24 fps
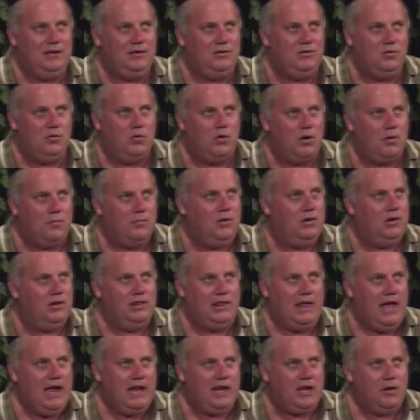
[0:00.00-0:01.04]
normal,
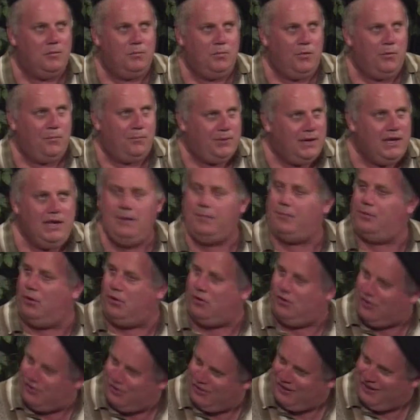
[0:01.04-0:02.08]
likable
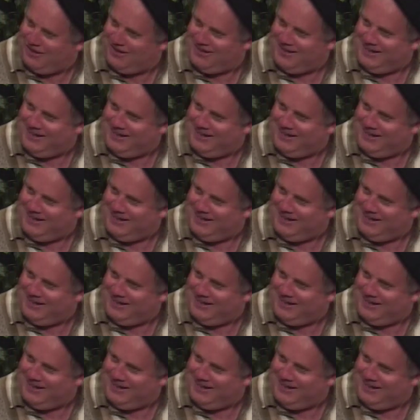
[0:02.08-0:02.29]
people,